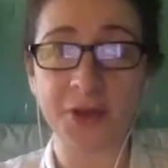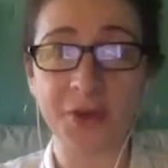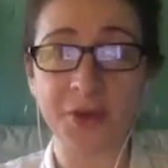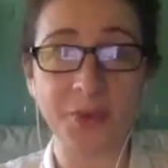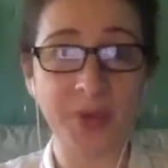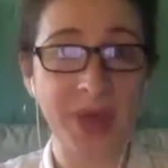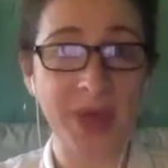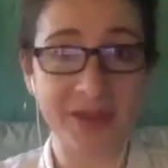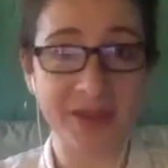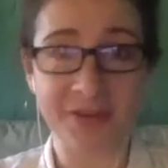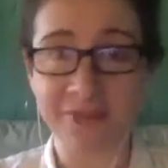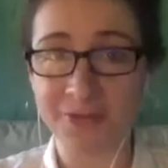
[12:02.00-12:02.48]

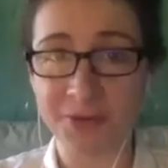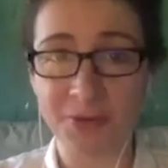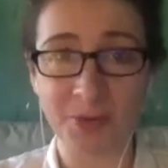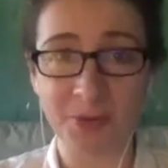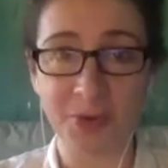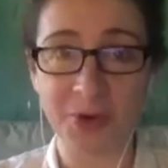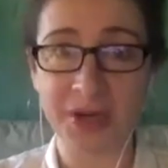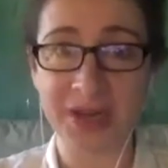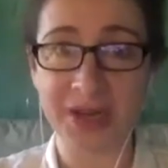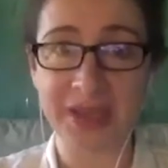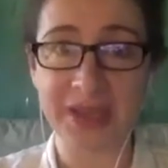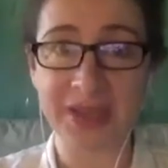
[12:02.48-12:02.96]
way of
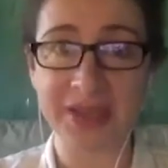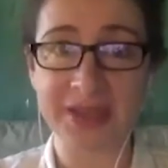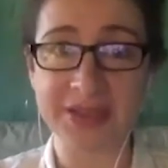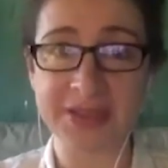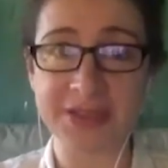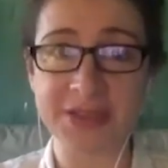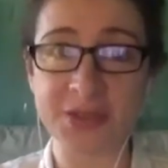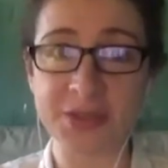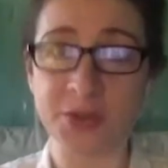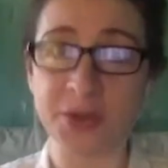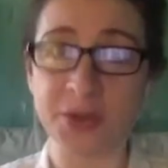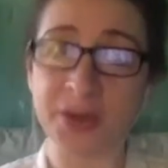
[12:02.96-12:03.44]
reporting a
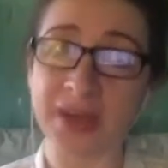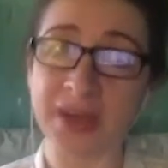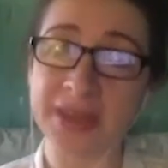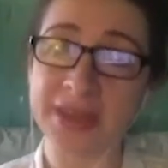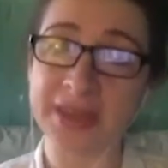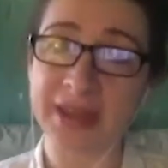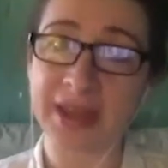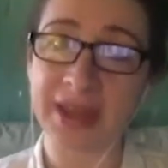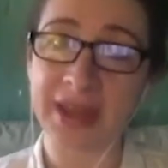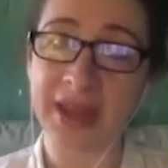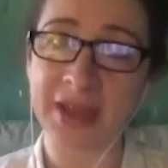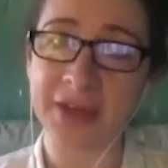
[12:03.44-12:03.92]
story
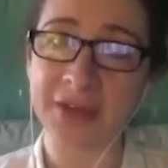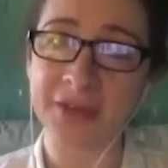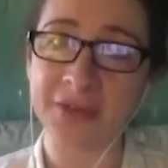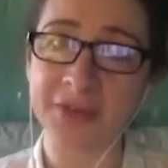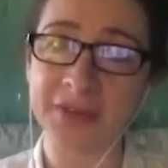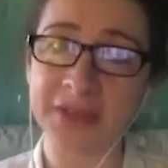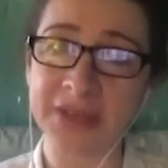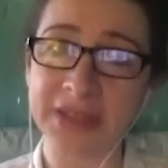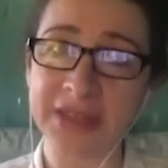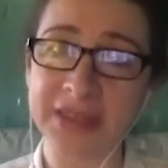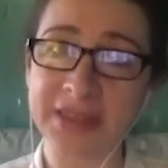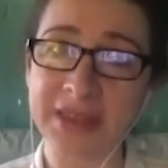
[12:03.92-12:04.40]
that I hadn't
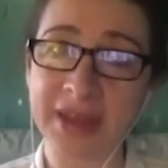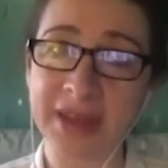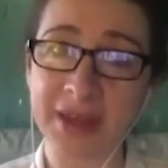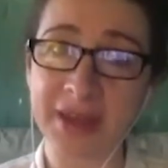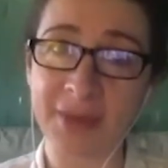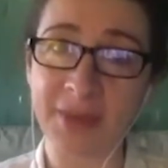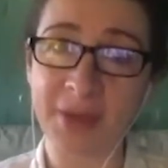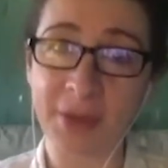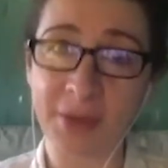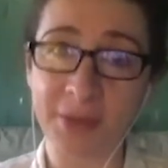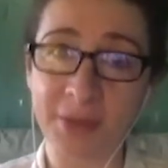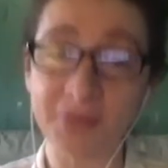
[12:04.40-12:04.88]
really thought
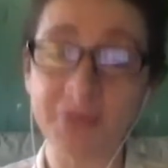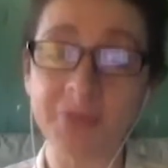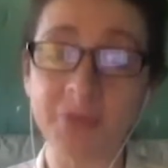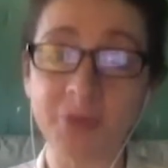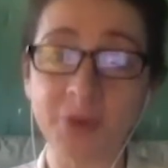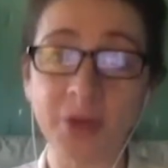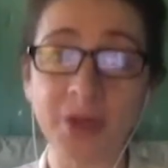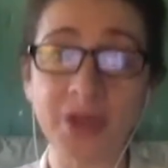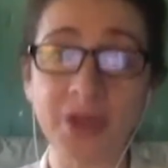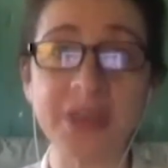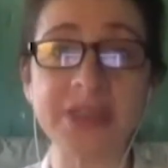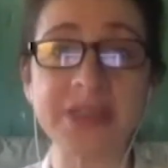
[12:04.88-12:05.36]
about
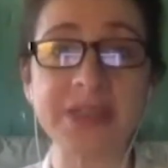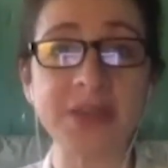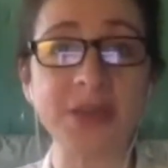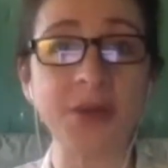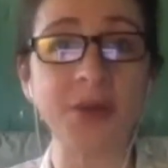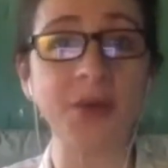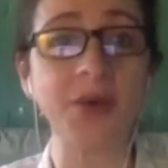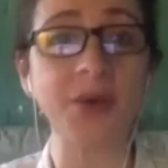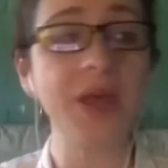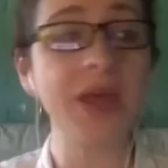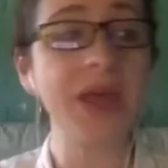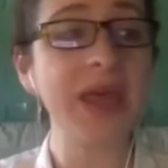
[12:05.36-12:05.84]
before.
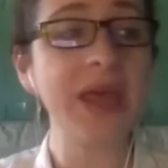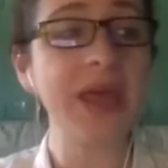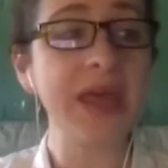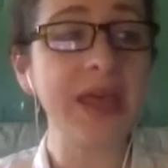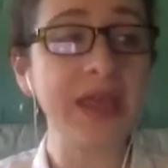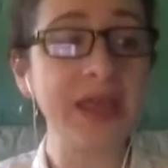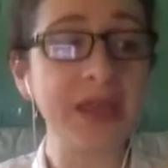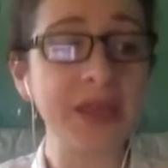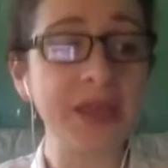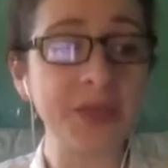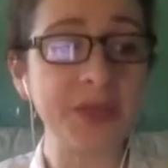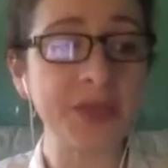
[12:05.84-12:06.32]
So,
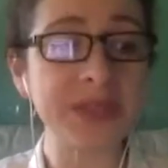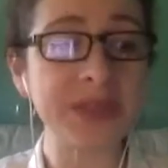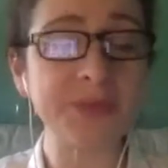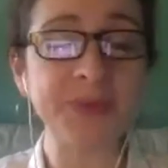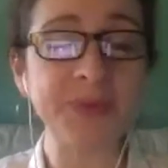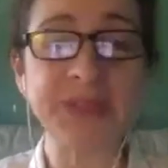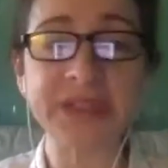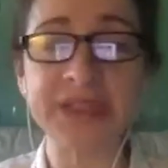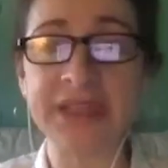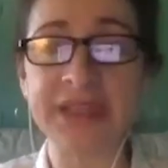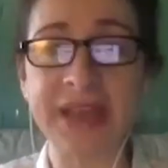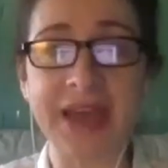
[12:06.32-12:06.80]

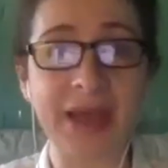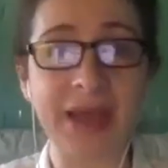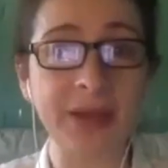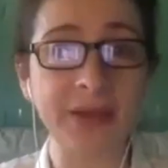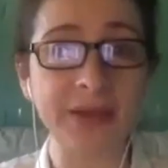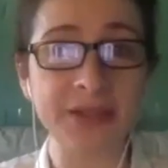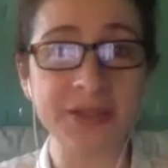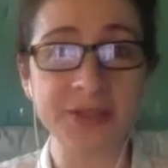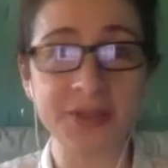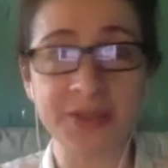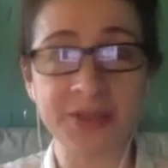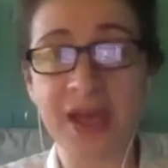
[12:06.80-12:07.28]
typically
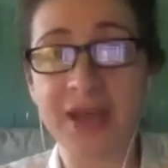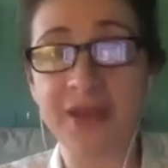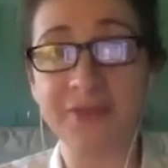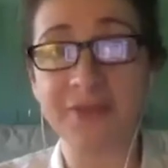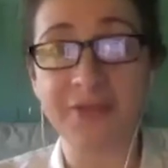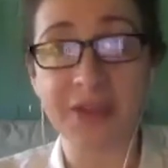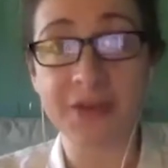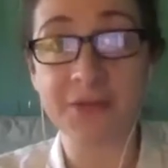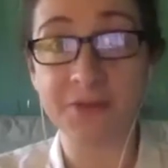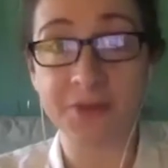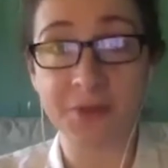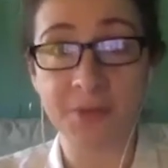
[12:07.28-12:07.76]
I'll do a lot
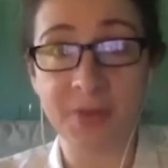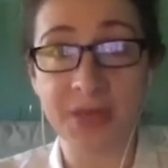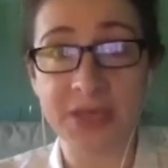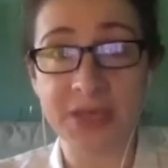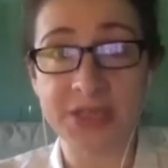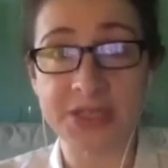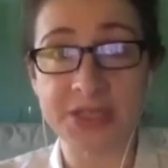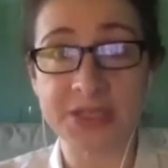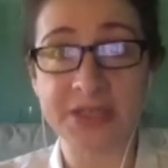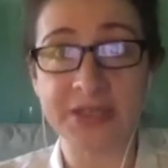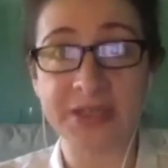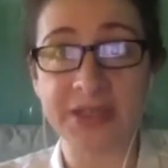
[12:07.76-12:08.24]
of
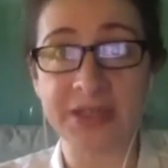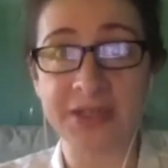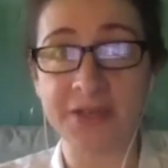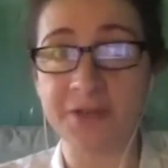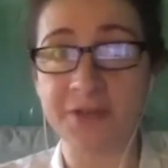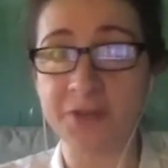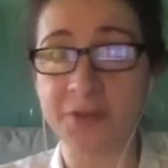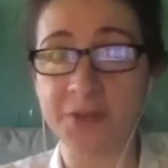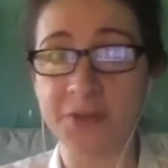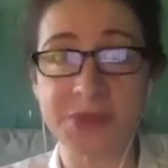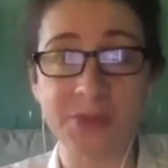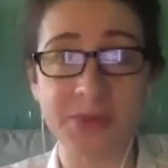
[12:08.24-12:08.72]
informational
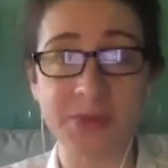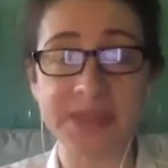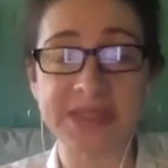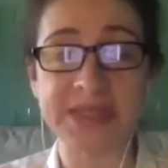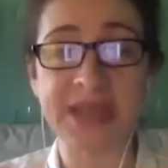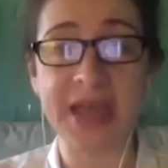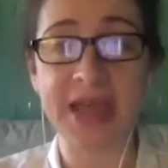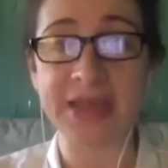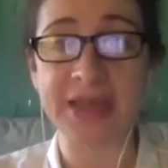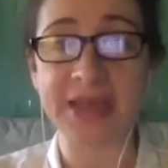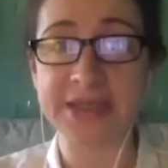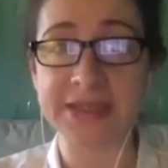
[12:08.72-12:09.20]
interviews with
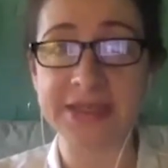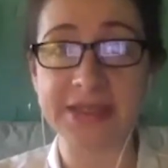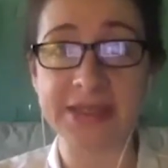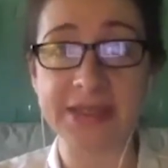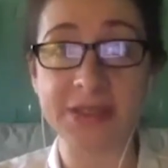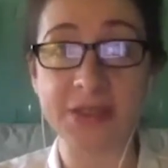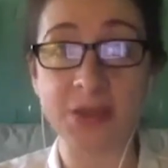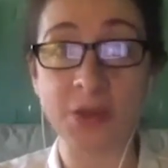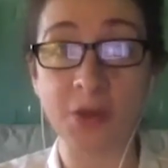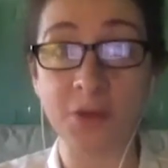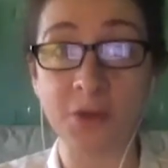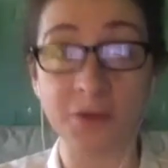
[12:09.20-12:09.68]

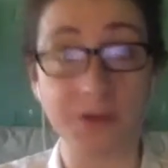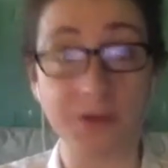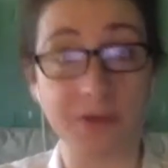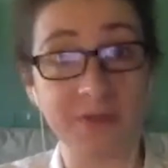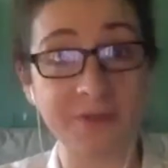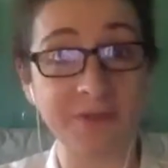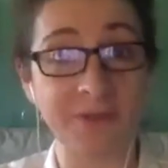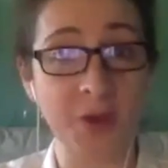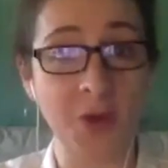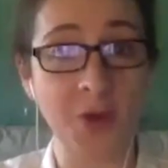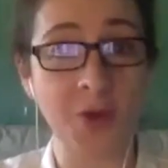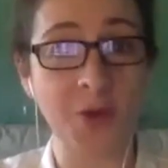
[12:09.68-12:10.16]
scientists over
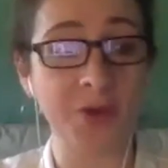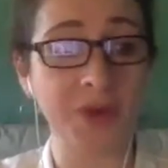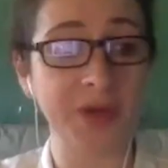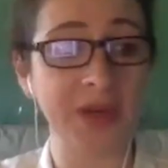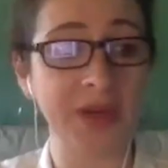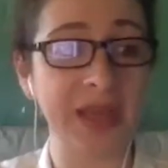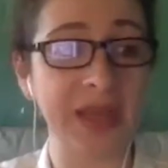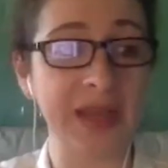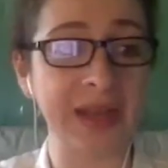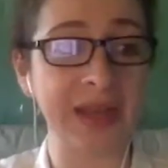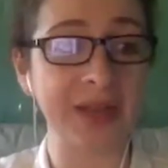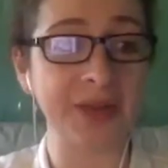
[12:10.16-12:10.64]
the
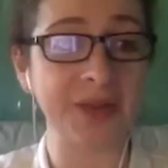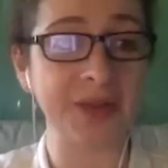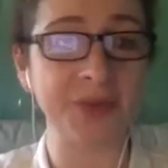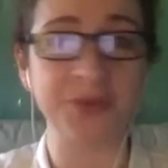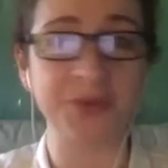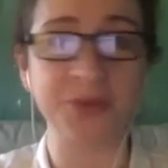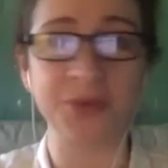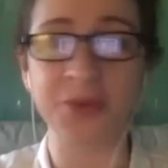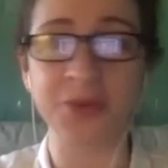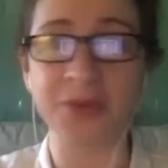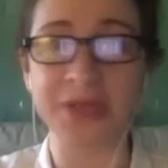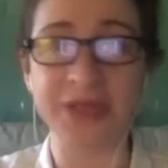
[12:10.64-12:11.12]
phone, and I
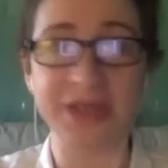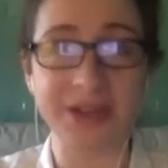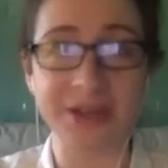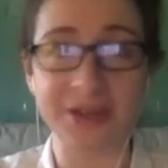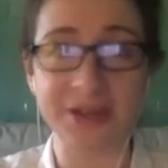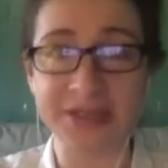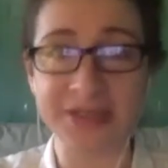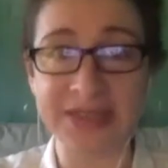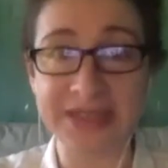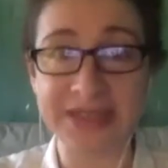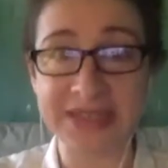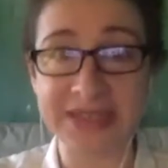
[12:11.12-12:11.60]
don't
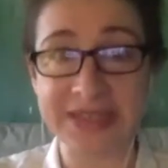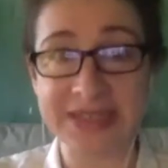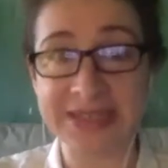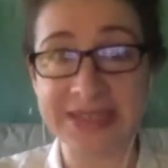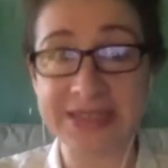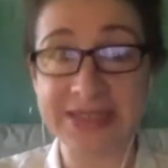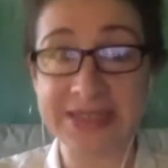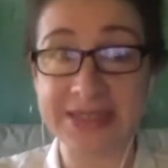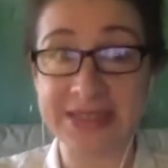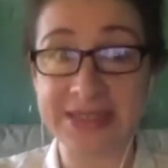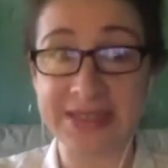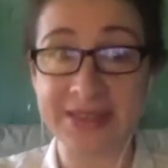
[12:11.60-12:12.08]
ordinarily need
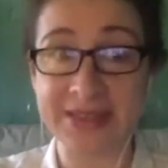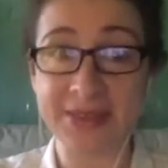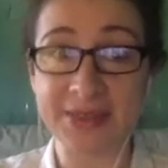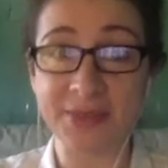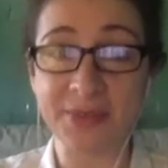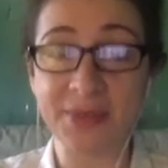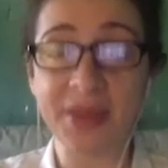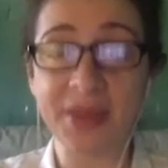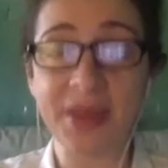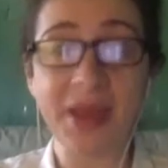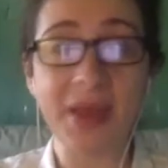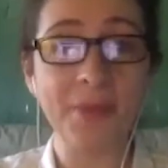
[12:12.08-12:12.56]
to see
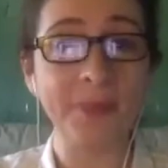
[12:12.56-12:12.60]
them.